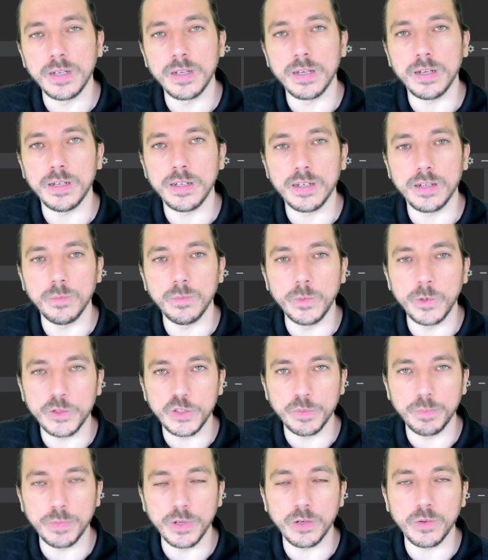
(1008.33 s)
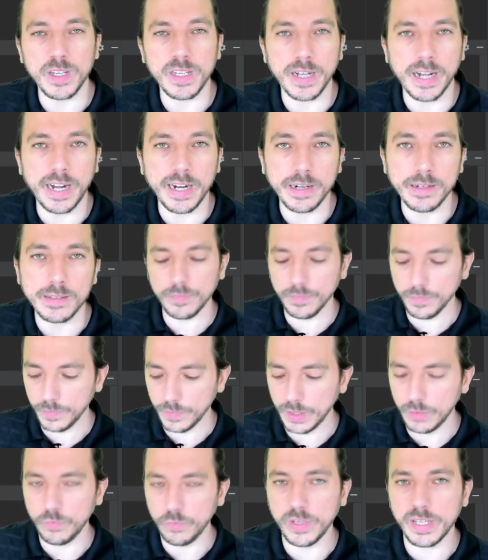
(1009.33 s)
multiple inheritance.
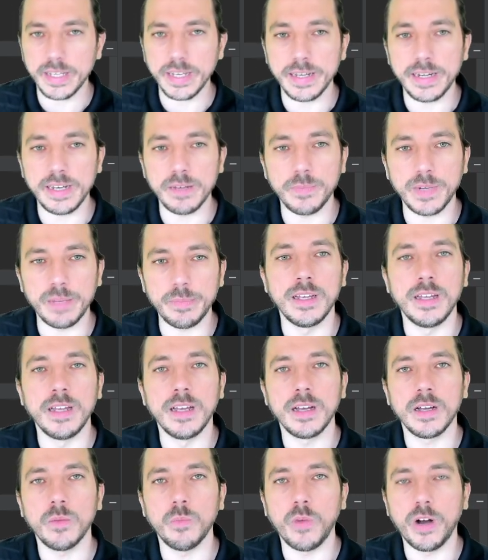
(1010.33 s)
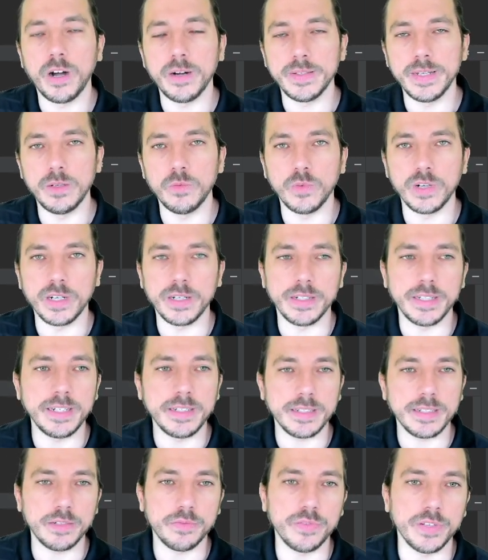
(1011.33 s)
We can implement more than one
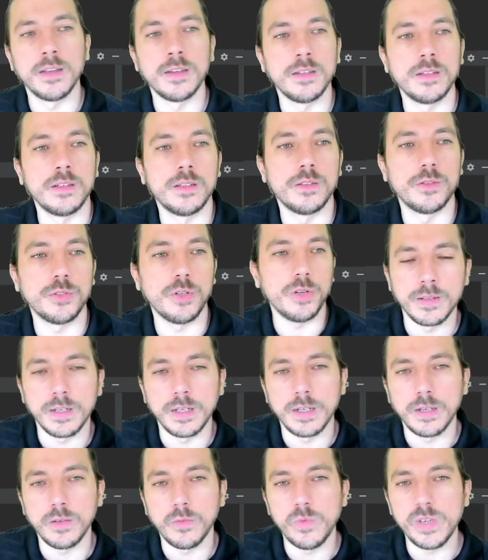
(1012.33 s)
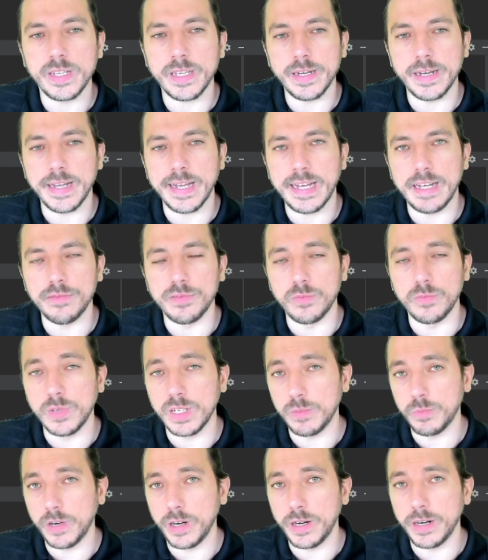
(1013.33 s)
interface. So here we can have one
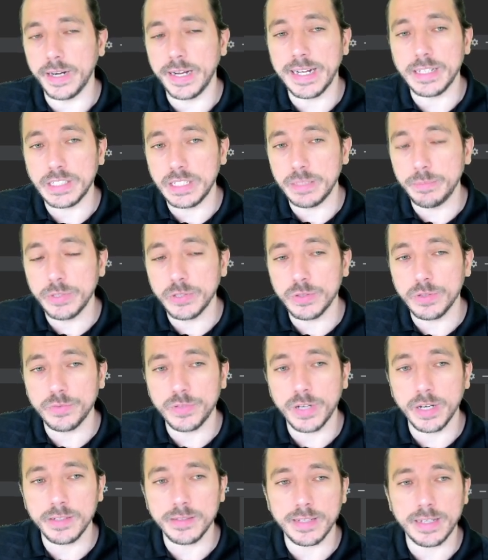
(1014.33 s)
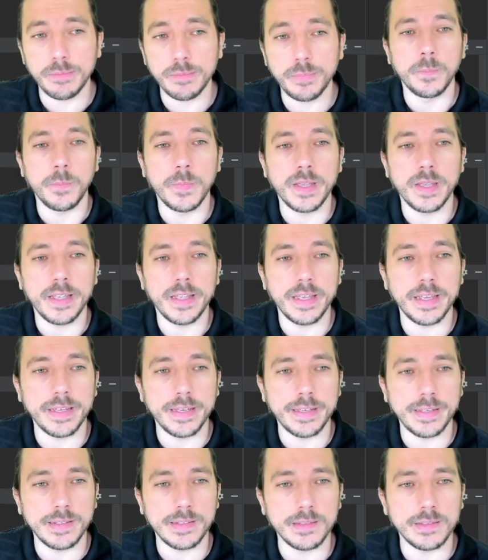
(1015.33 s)
more attribute, for example,
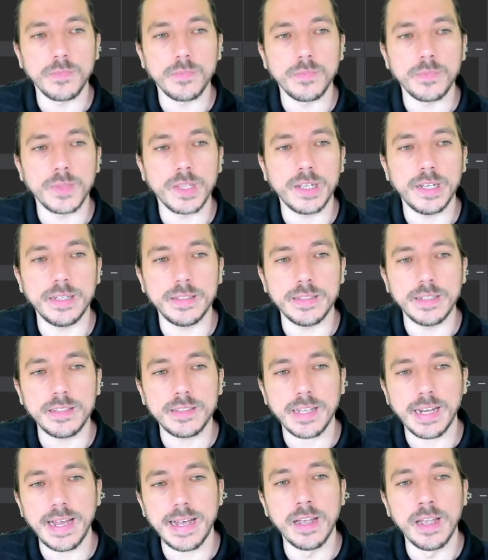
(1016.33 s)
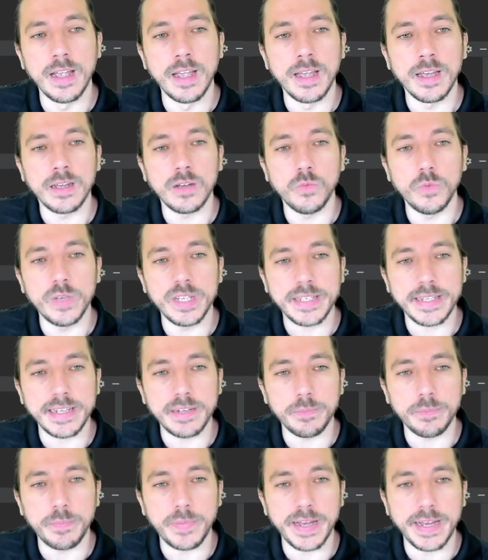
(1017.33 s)
and in this class we can
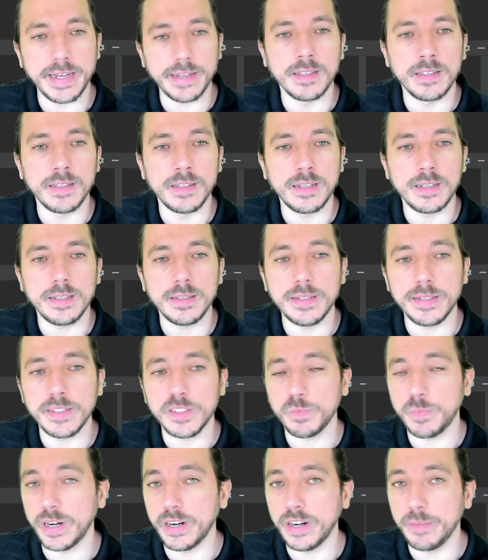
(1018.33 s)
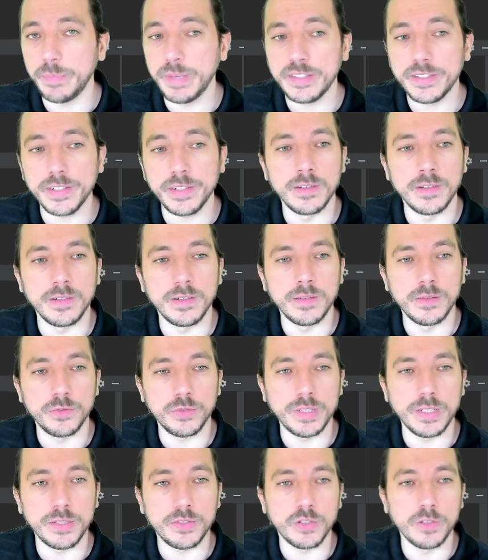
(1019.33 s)
pass this parameter to the
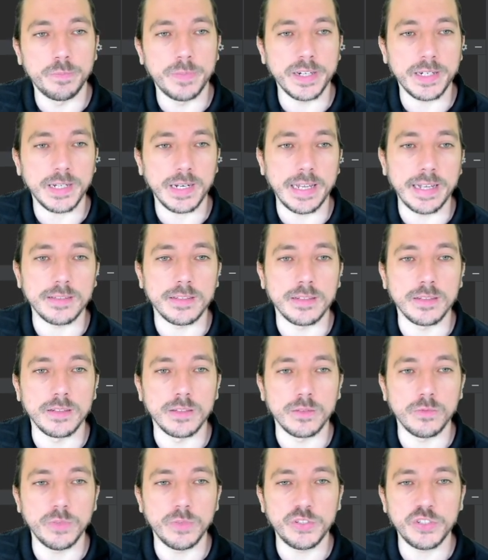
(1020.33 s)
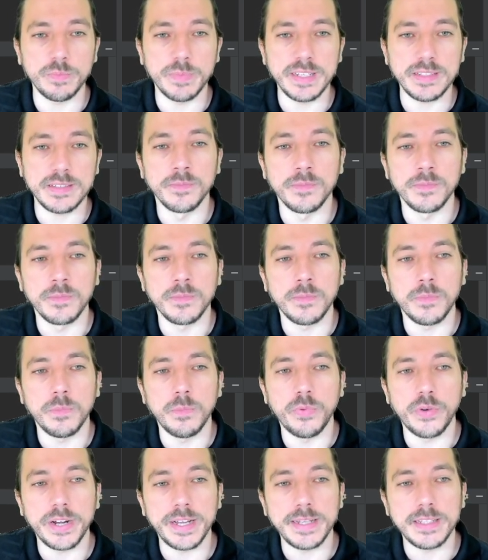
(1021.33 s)
superclass, which means that
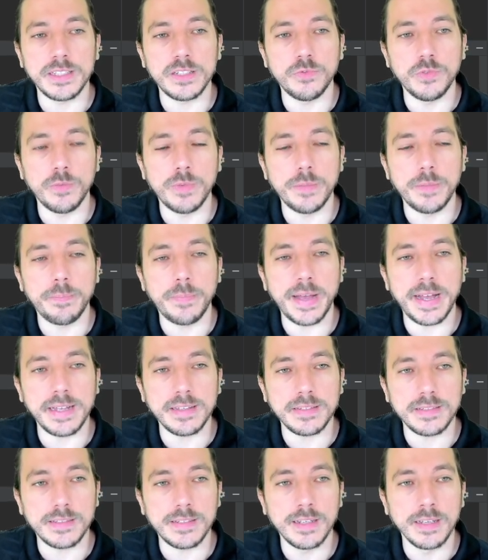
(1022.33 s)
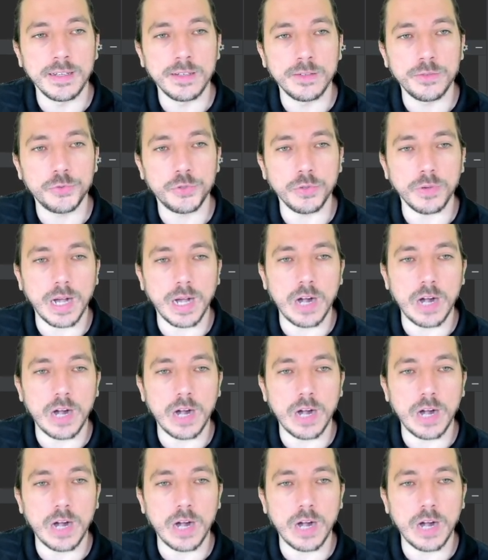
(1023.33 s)
brand will be passed to our